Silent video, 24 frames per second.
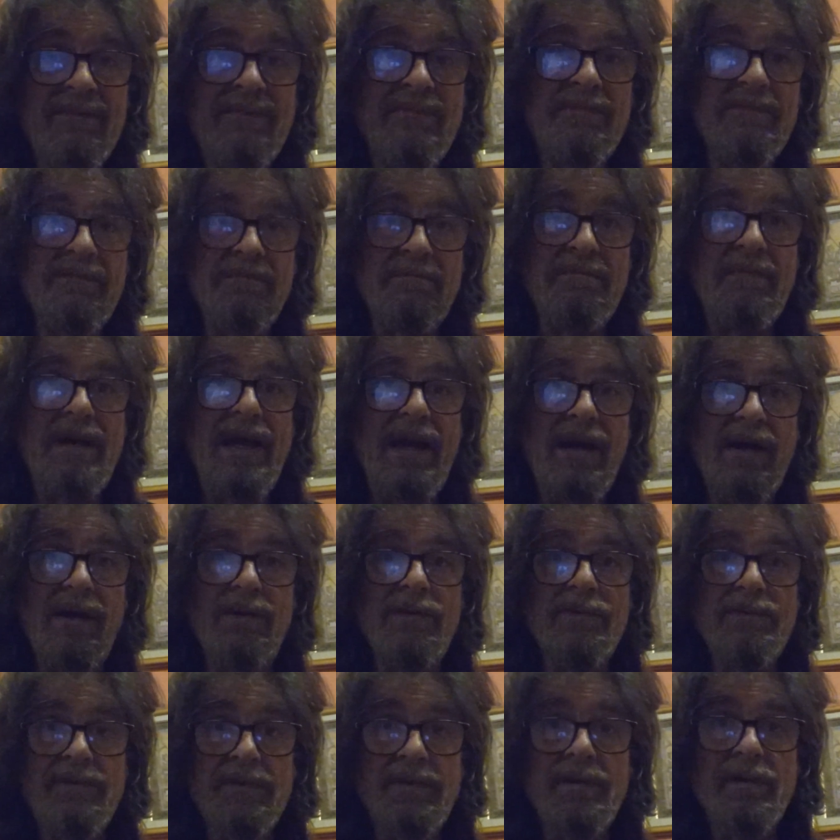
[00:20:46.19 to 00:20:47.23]
of
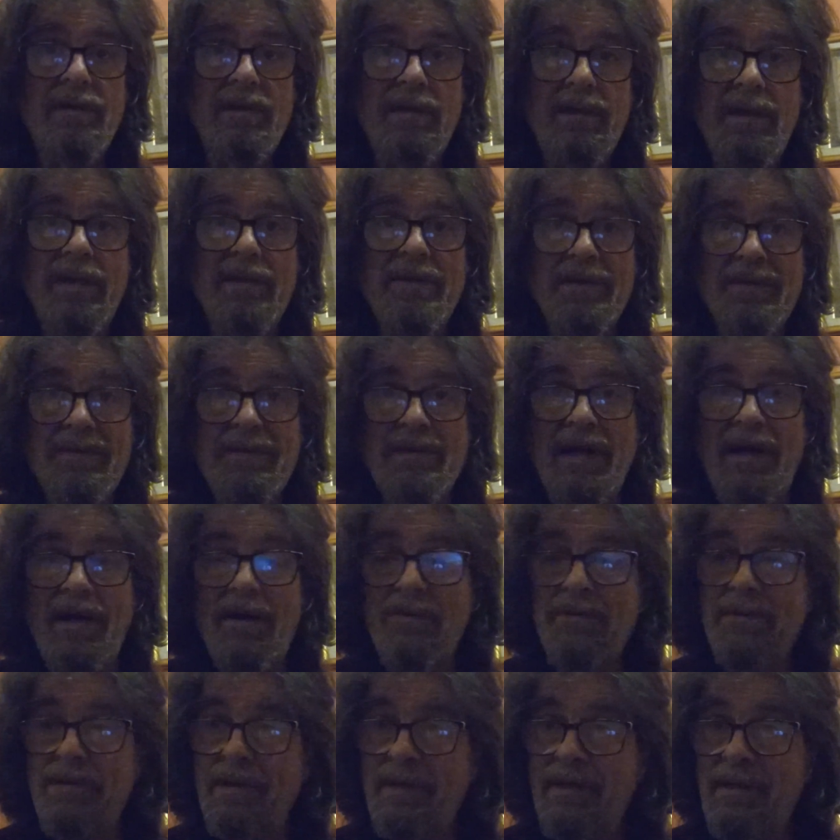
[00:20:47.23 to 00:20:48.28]
males in the
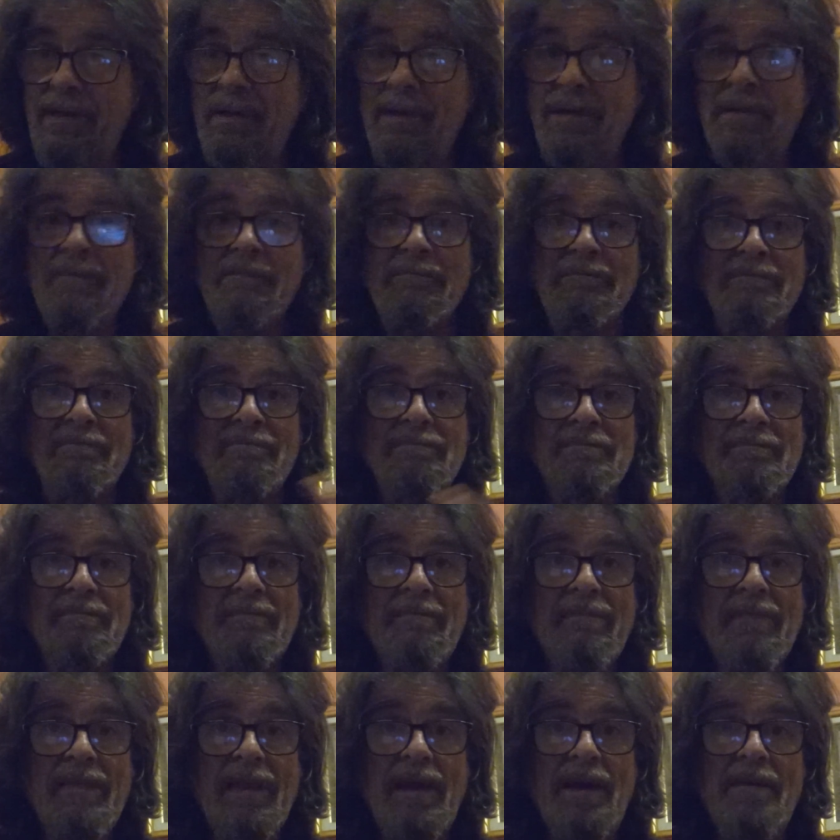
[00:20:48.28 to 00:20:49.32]
town,
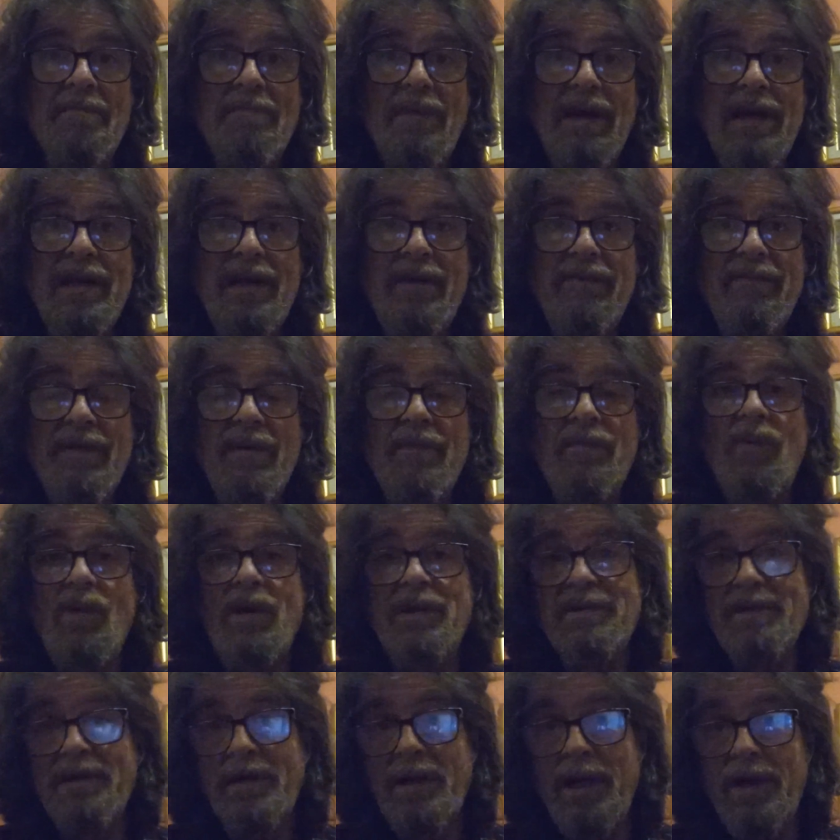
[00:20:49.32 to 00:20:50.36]
and many of them
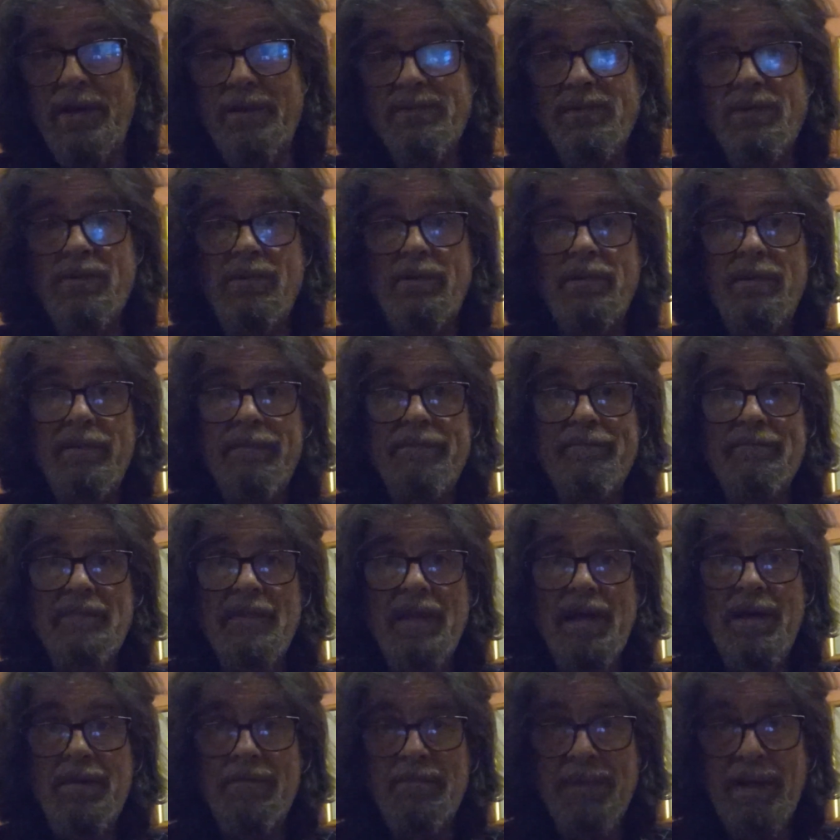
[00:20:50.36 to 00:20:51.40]
went to high school,
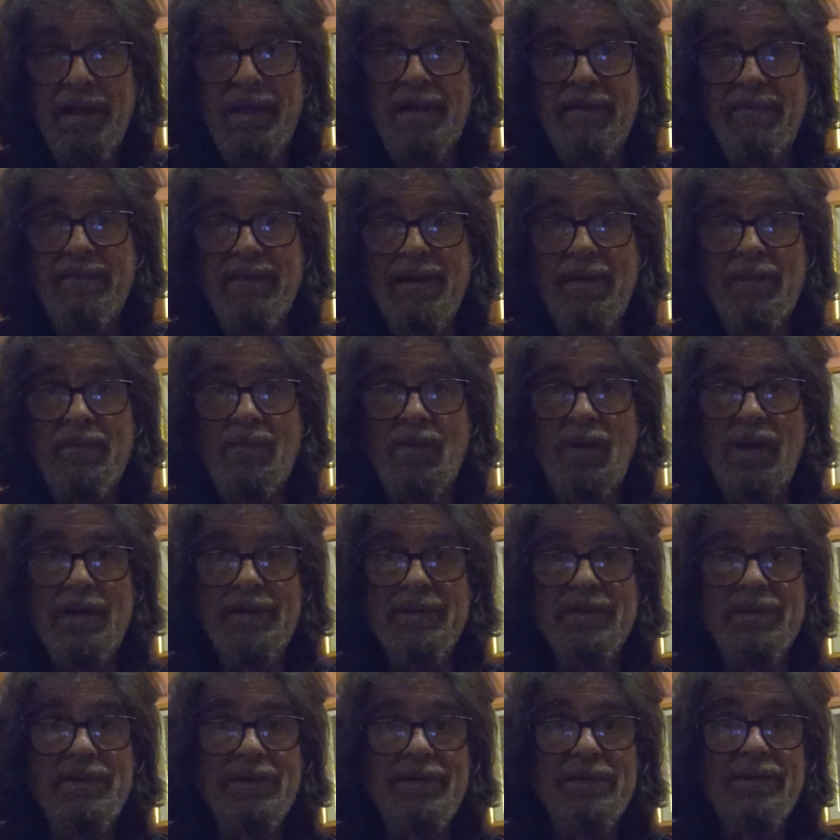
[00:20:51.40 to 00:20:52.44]
and many of them
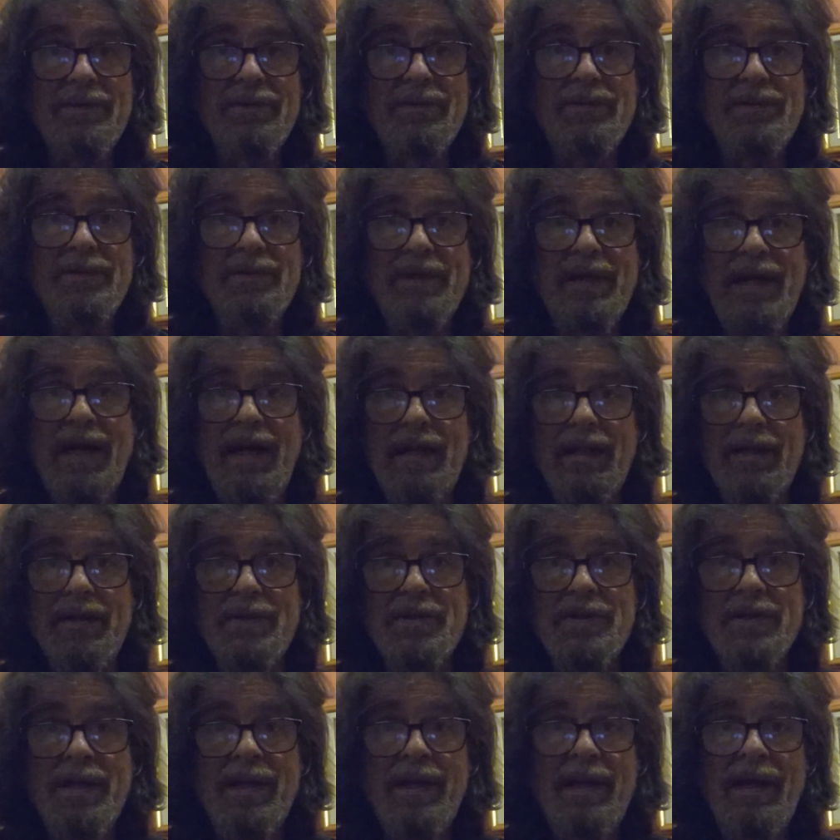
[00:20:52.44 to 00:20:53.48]
went to
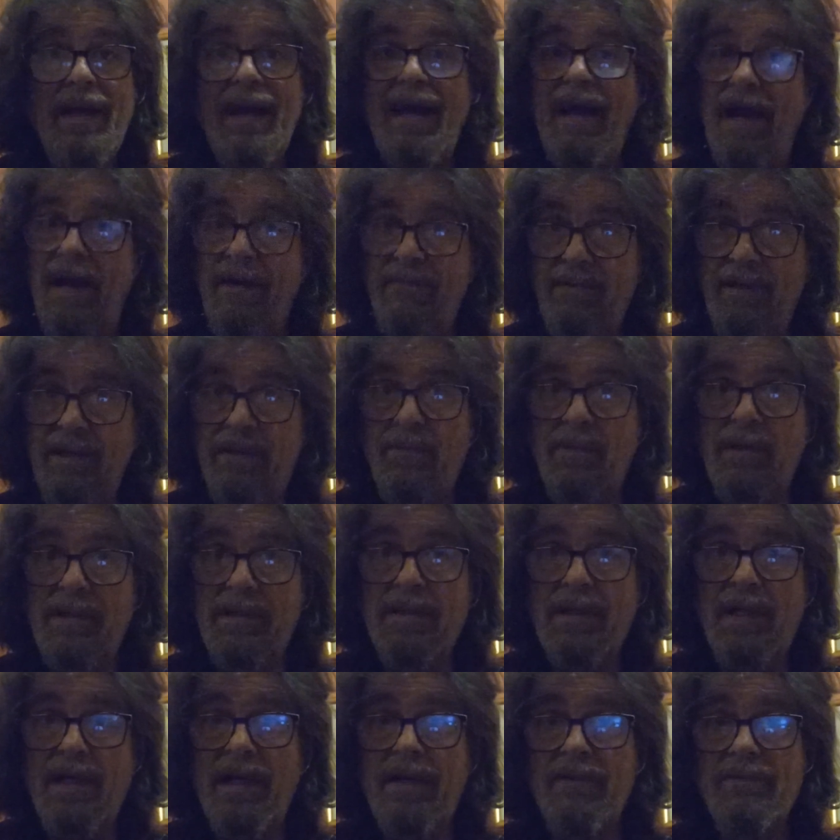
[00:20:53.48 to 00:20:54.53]
college. Evelyn went
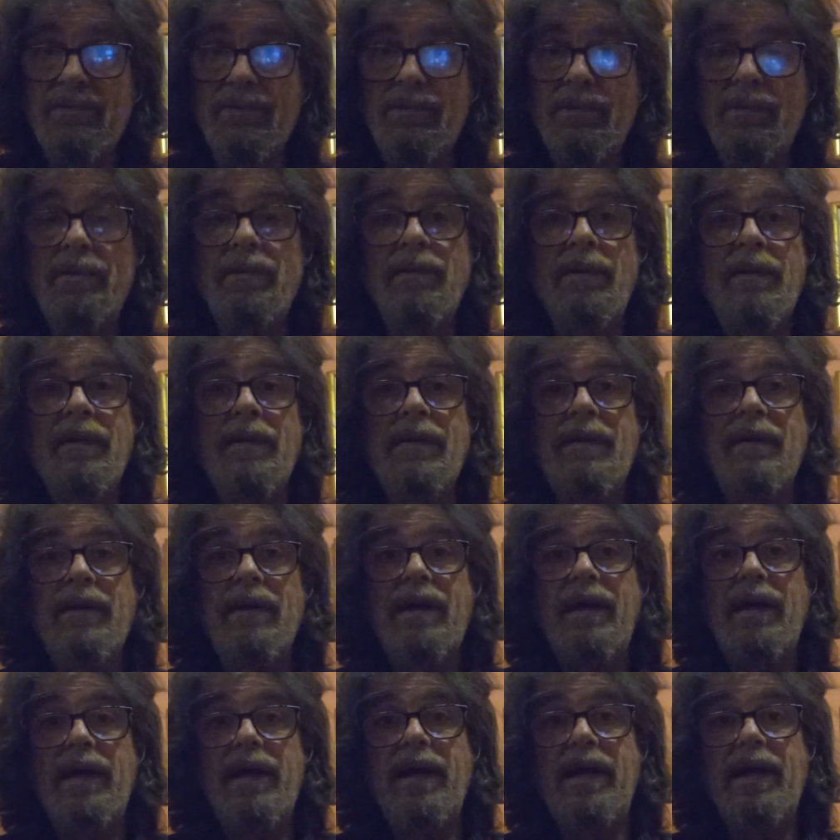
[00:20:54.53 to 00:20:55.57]
to high school,
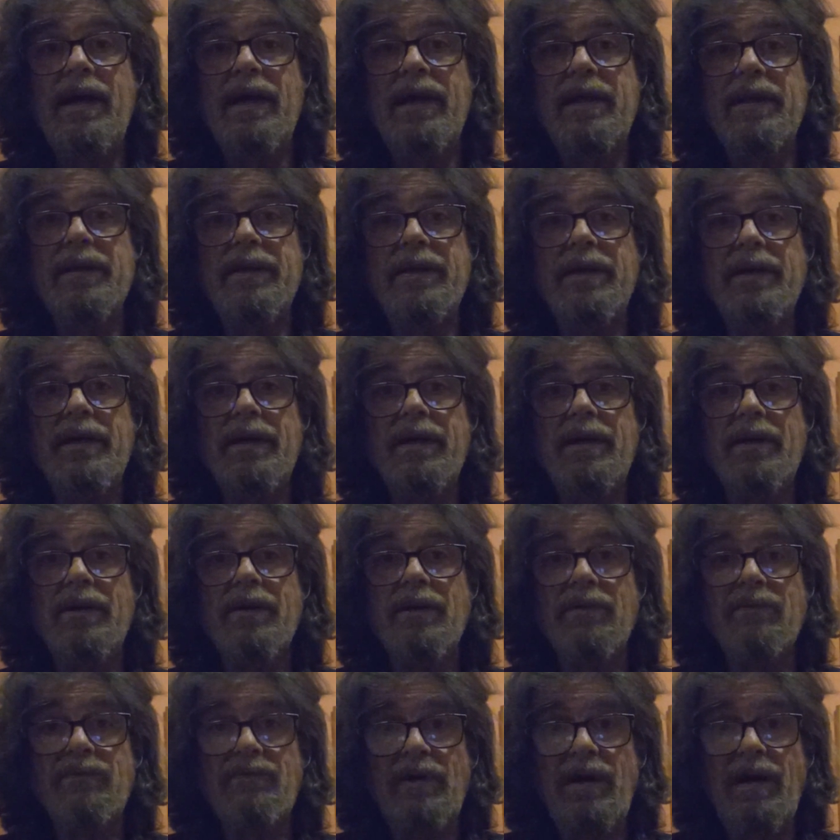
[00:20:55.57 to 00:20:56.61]
and uh,
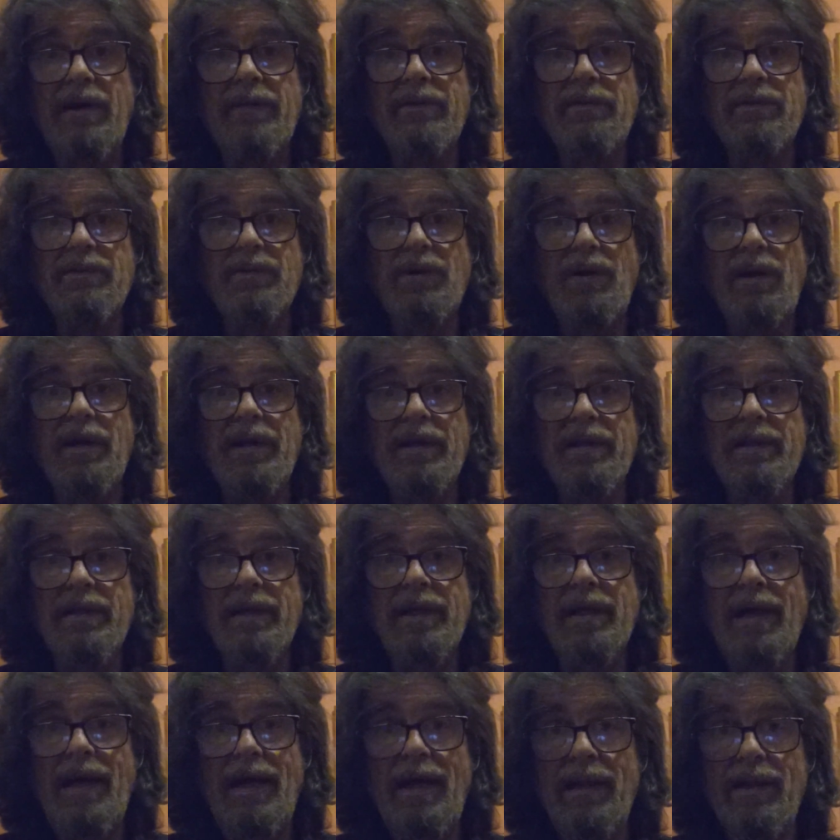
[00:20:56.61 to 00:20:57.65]
her father taught at the
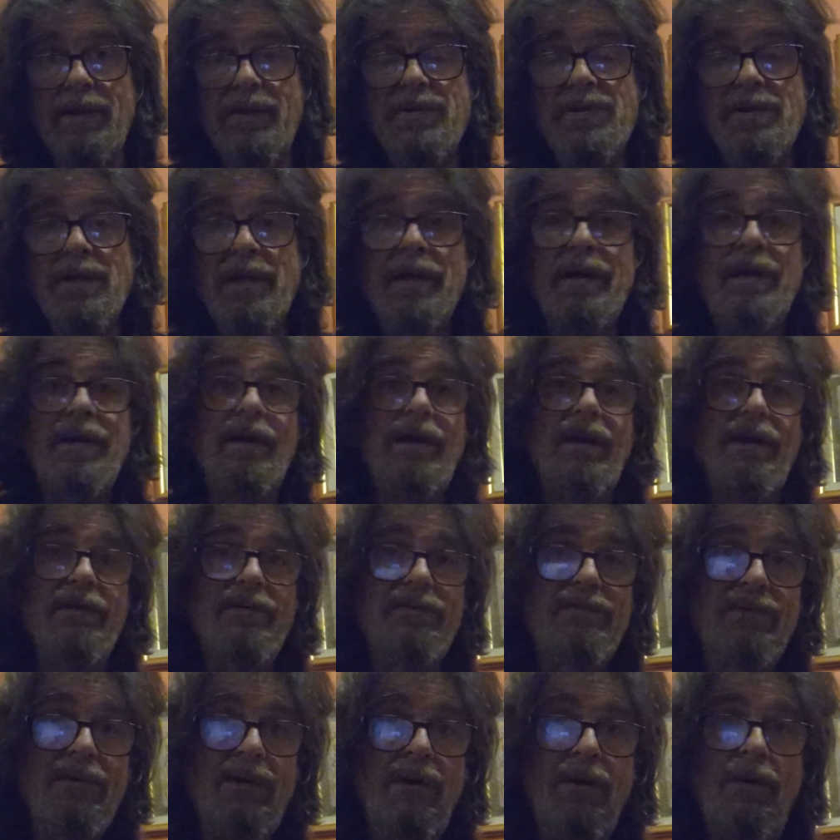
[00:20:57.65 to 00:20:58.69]
college.
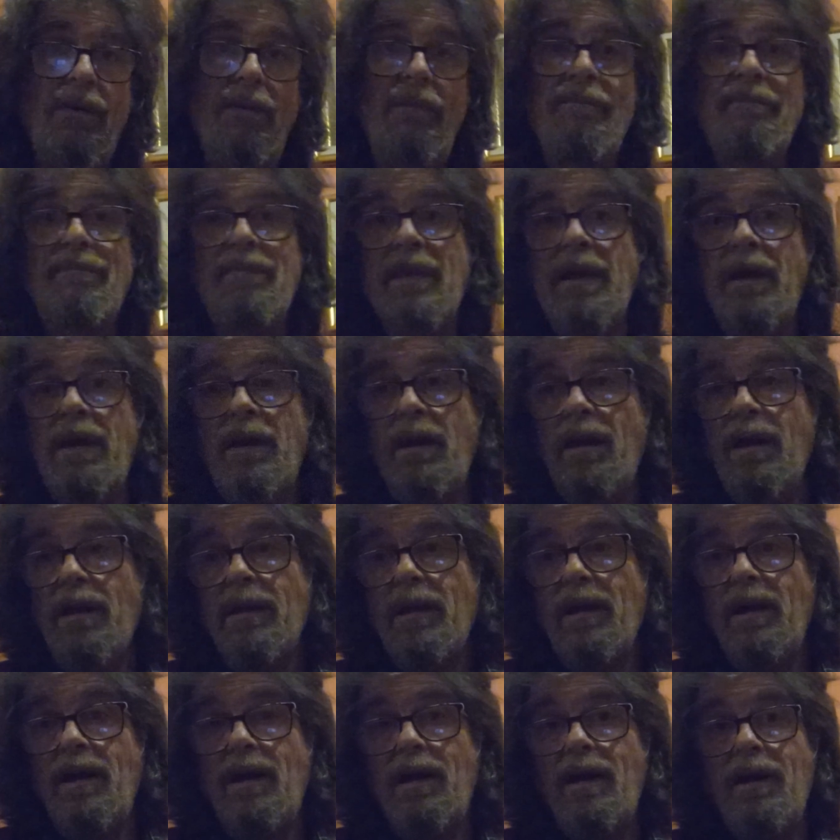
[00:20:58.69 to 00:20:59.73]
So,
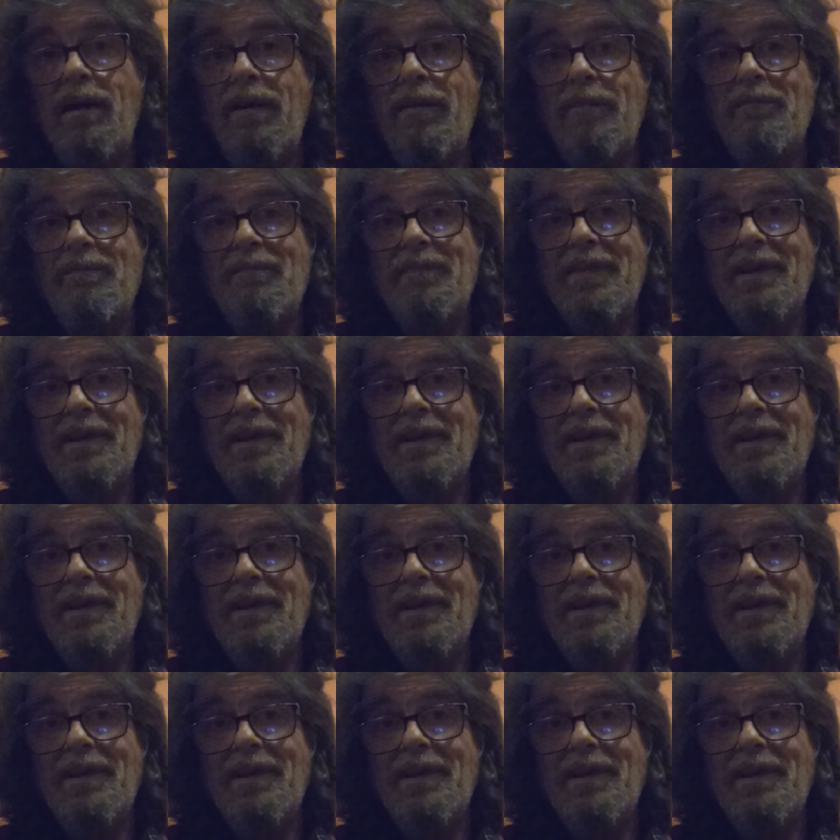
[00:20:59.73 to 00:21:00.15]
uh,